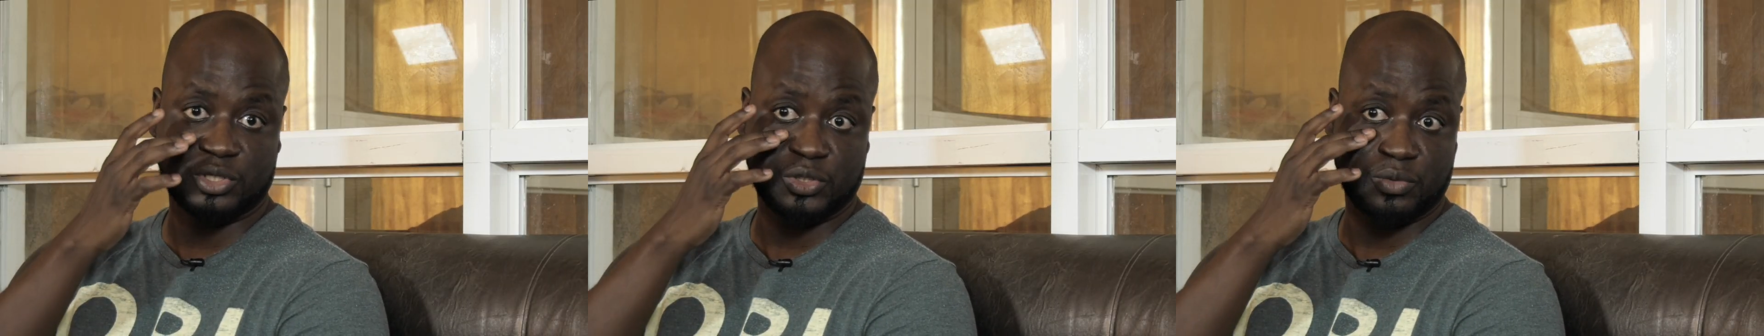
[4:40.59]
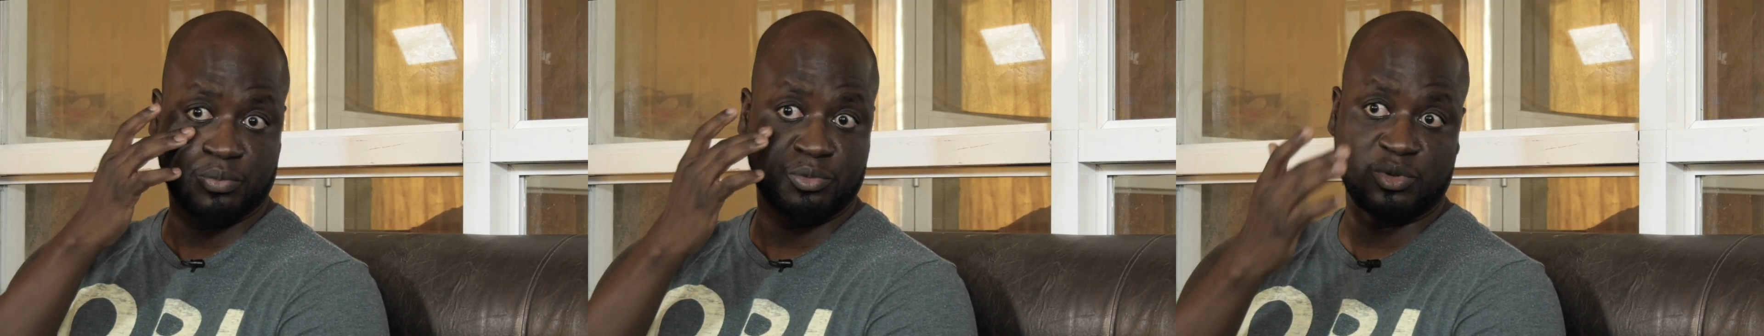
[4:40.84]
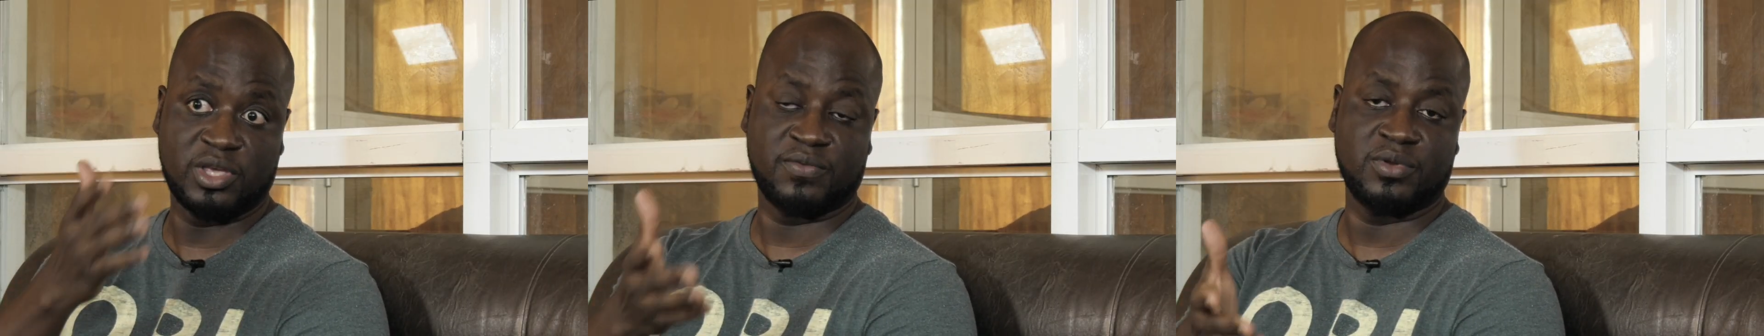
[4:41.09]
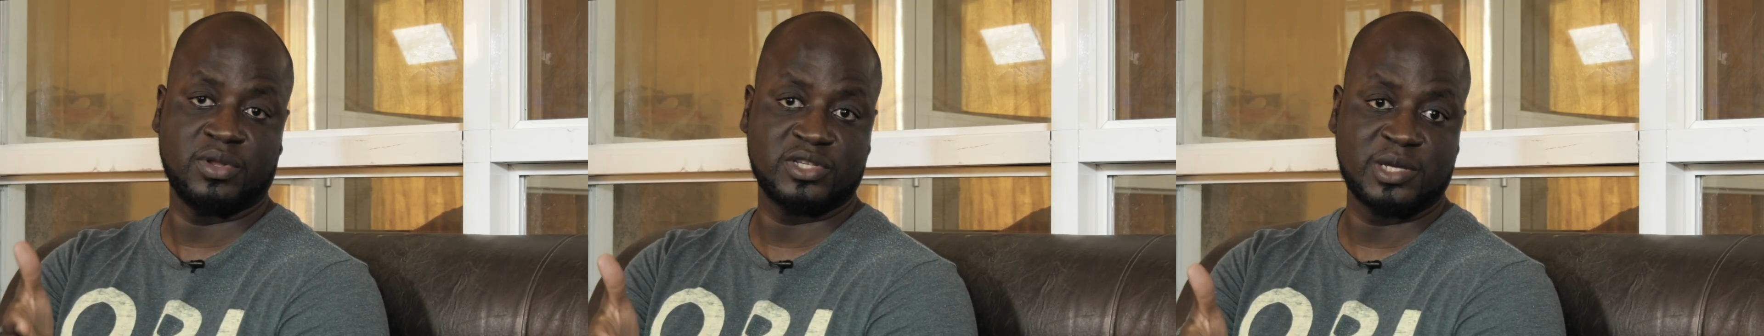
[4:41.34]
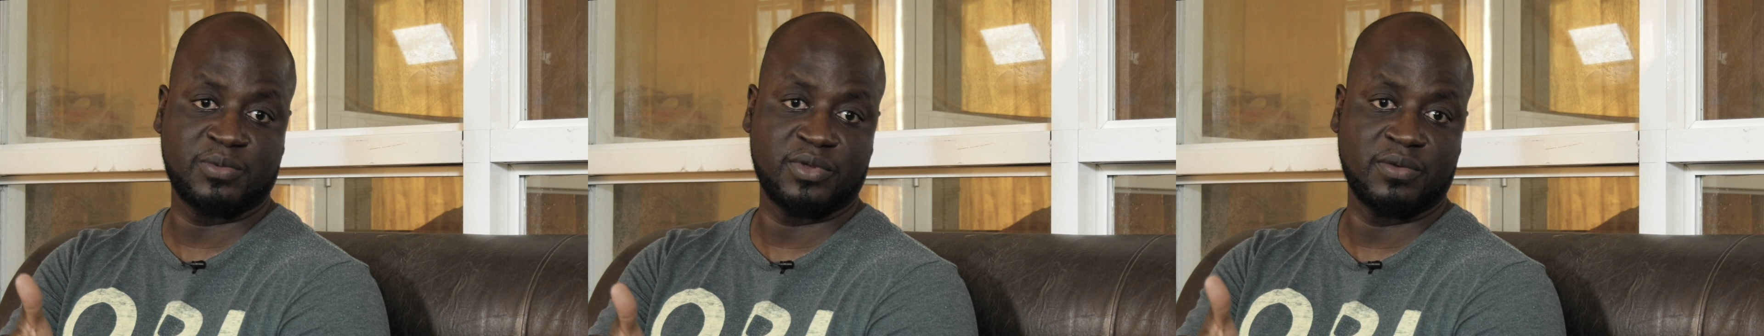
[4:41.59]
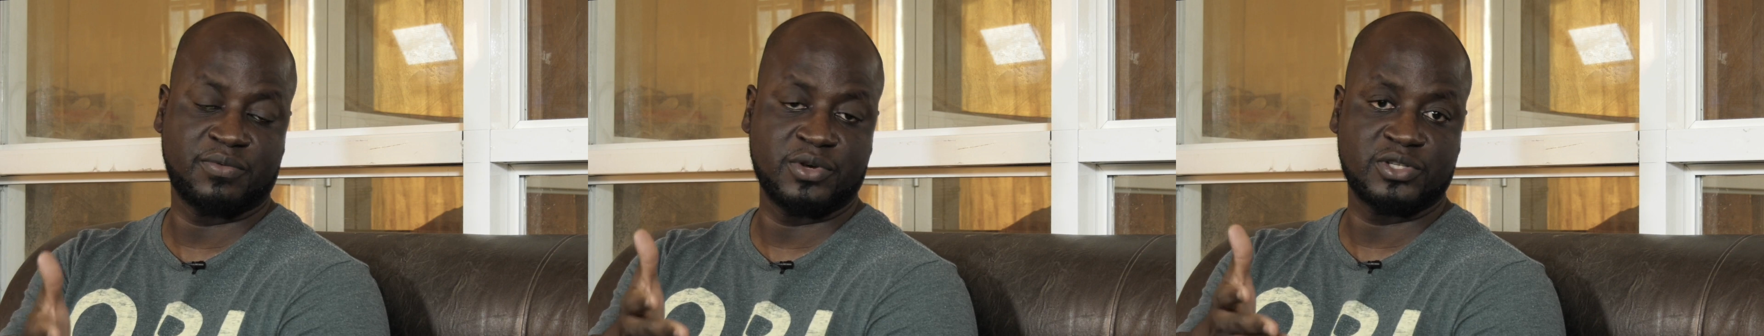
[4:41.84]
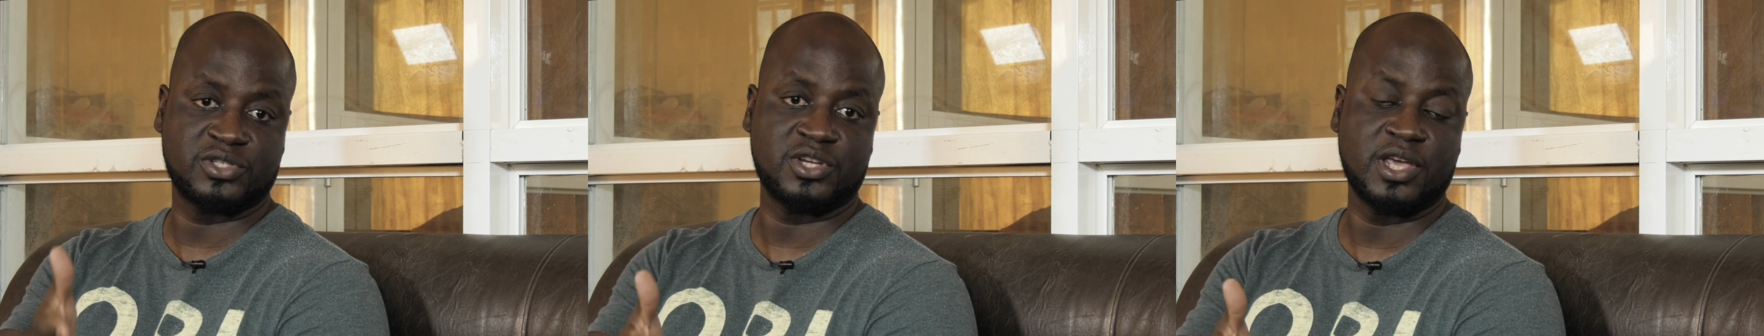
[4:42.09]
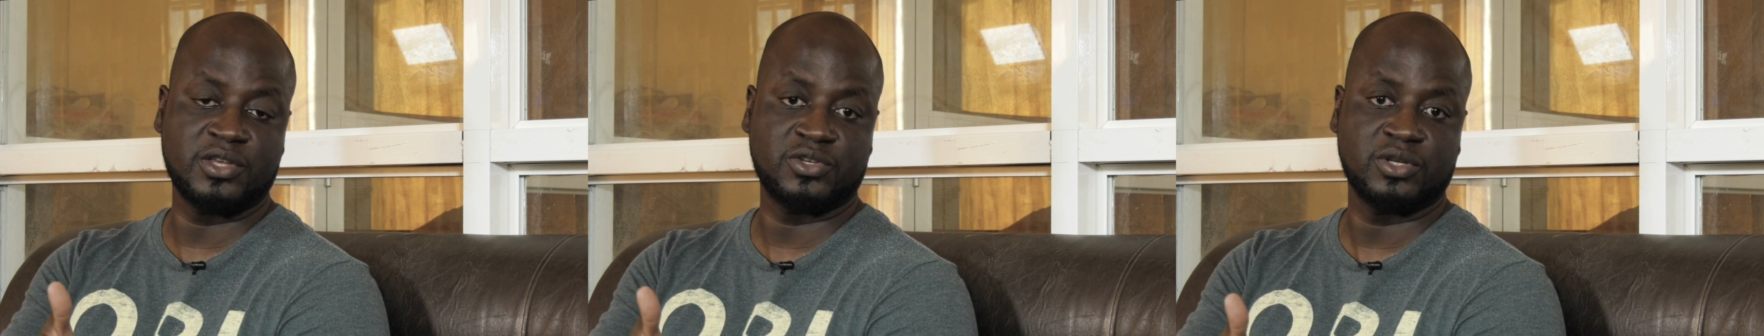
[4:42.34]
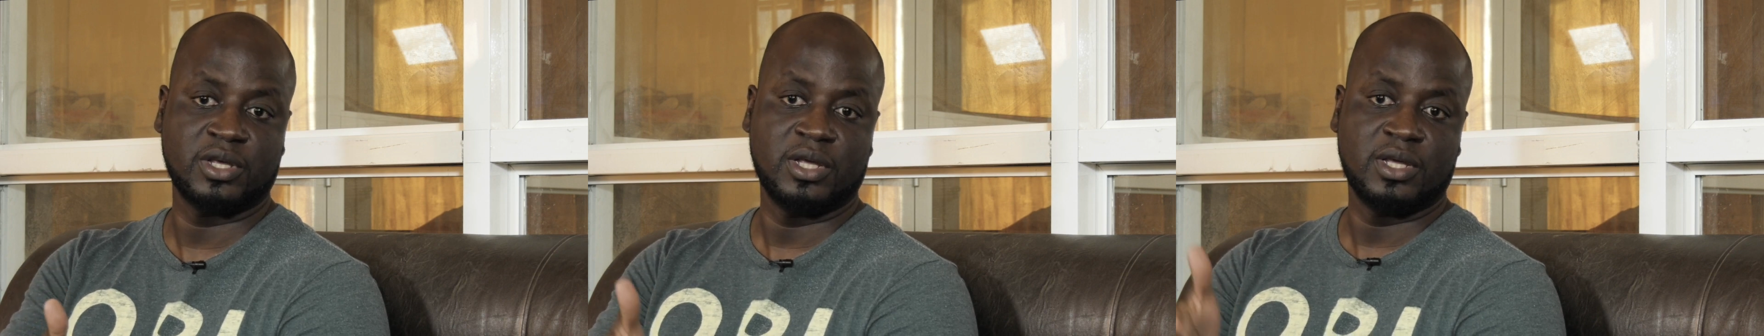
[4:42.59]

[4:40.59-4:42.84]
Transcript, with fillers: Just to give you an example, for the first change,